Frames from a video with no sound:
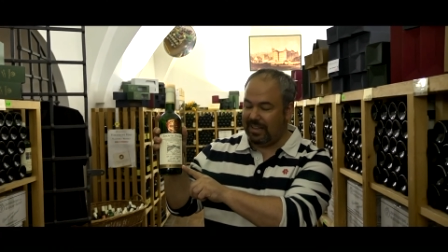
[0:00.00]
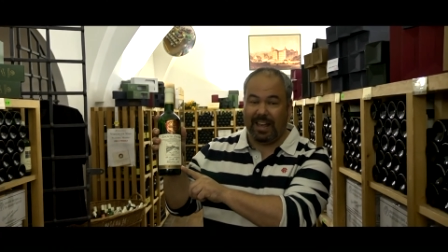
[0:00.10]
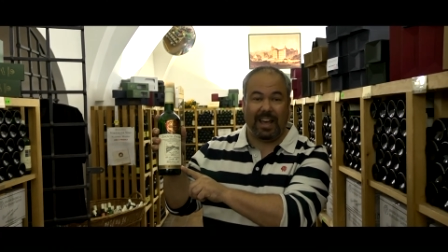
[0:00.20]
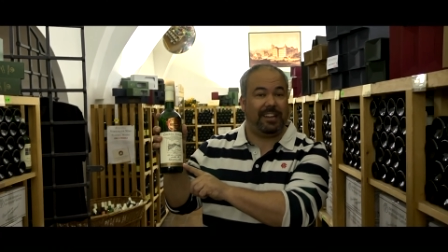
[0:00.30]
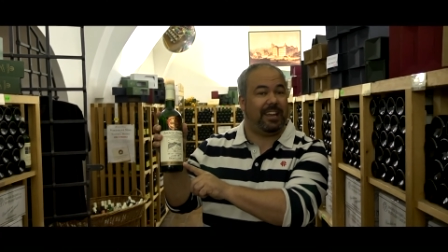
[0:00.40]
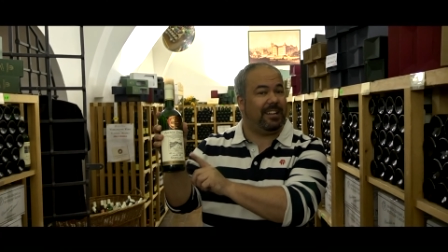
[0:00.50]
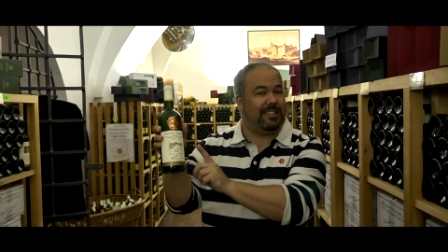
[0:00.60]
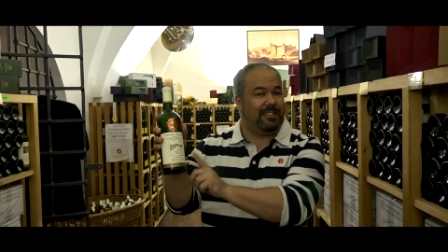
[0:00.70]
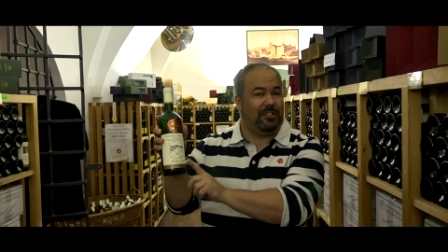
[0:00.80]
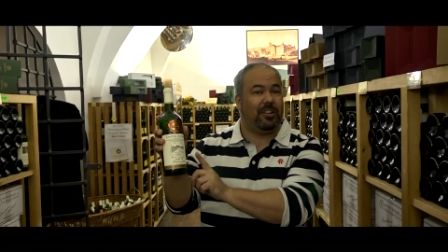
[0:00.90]
And again,
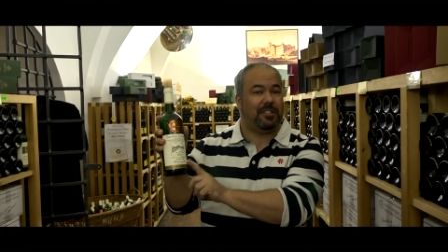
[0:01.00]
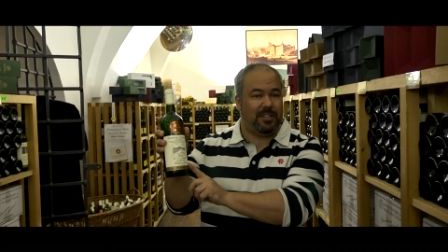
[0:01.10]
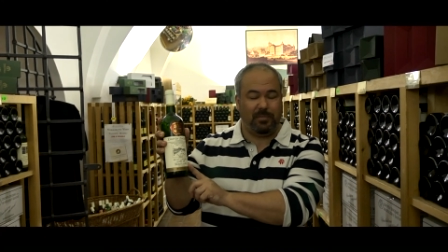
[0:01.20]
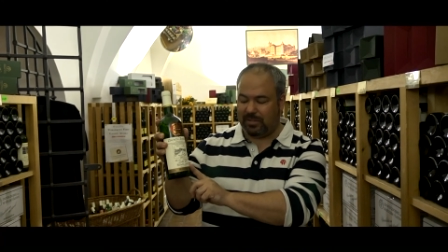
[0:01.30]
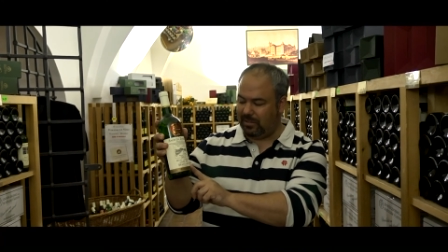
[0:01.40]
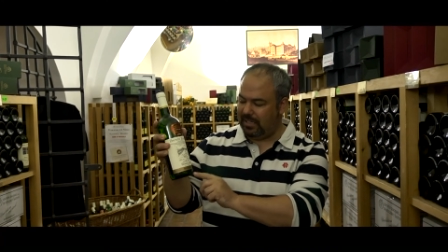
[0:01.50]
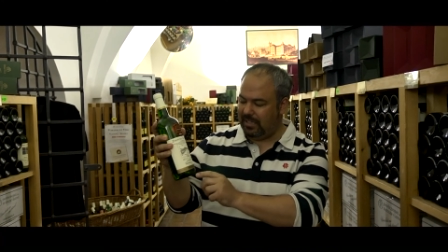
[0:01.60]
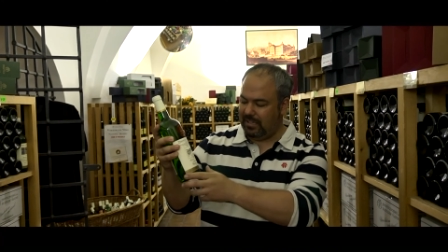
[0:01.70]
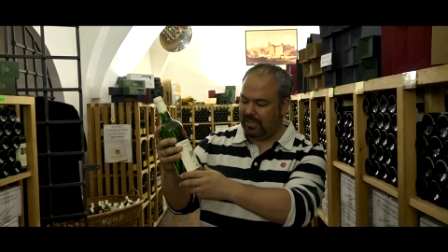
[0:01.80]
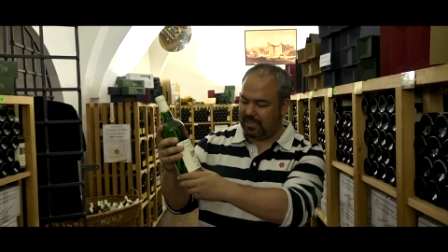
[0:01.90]
not typically
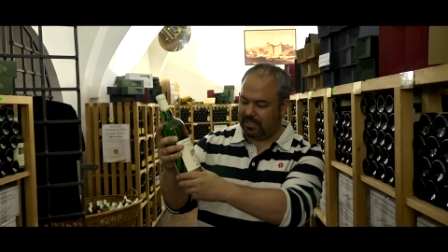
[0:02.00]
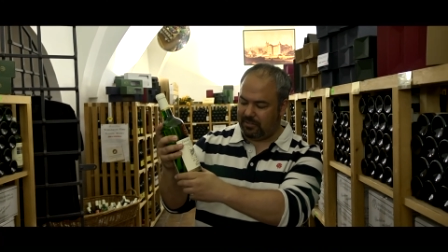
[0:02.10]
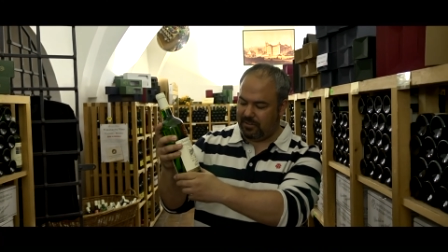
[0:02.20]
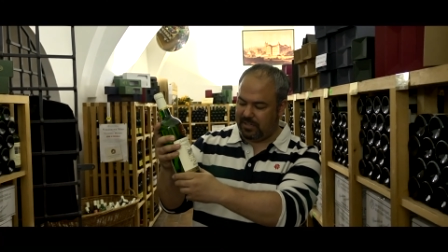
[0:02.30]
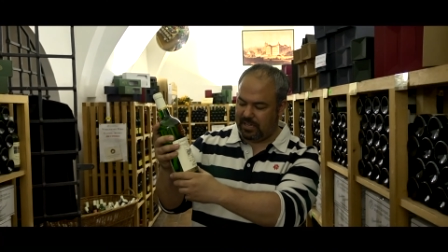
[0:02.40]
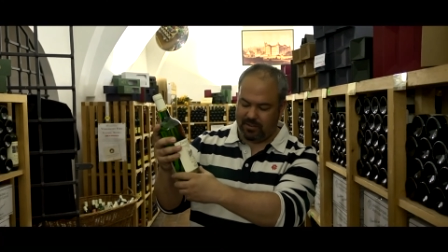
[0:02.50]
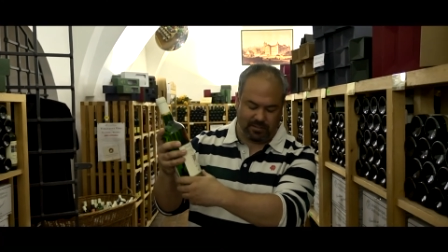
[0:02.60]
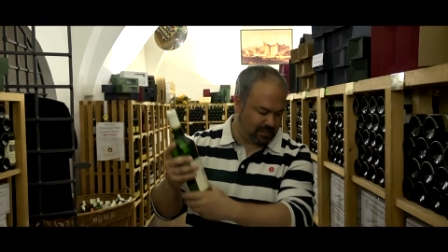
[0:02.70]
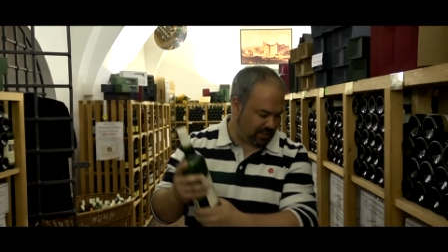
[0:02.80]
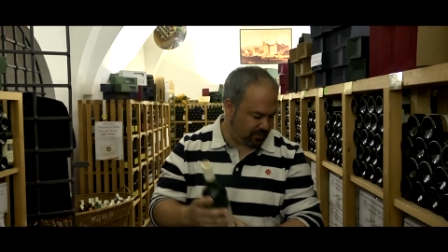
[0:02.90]
grown here in the
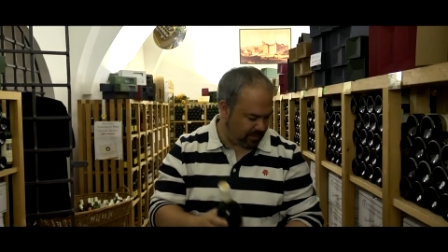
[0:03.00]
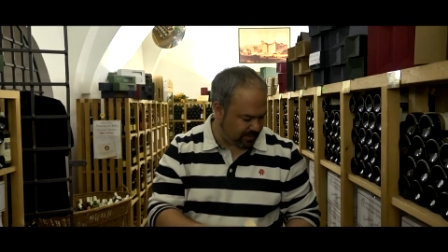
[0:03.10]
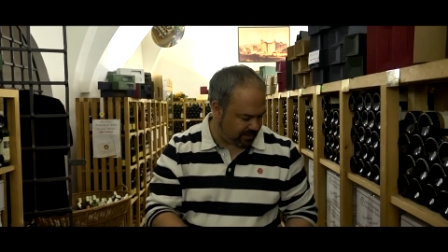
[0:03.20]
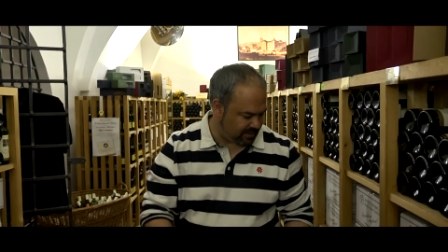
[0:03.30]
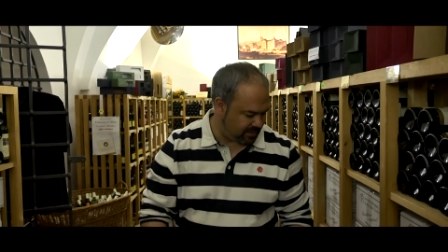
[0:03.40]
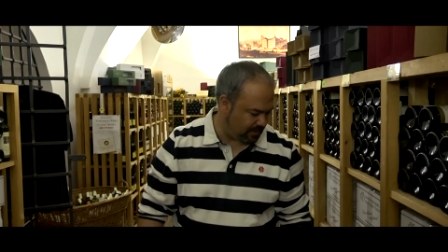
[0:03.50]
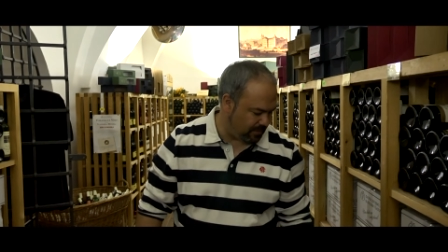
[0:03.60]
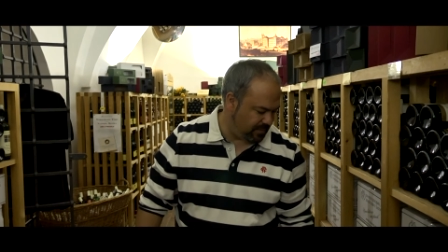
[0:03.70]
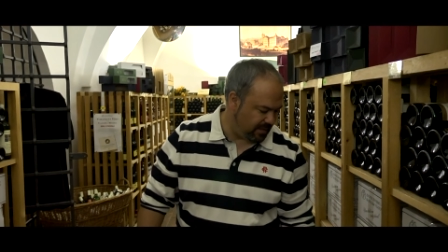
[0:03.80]
Czech Republic. So